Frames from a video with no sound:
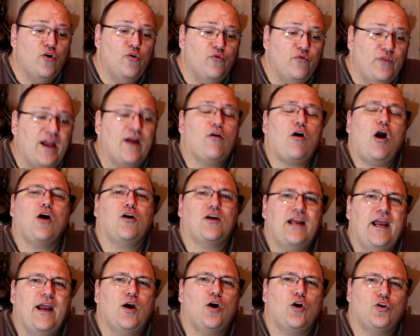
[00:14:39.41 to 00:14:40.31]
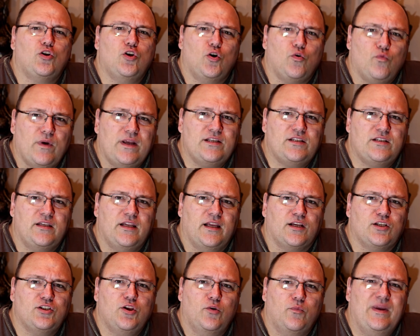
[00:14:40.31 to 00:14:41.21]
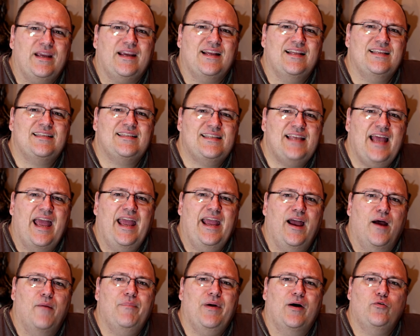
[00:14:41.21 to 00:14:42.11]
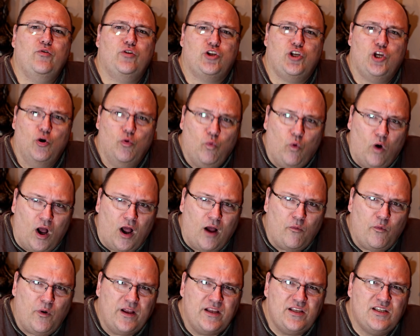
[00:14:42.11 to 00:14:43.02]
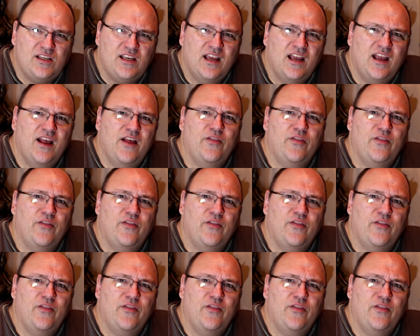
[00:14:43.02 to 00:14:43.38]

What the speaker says: There are characteristics that we can say about Chihuahuas.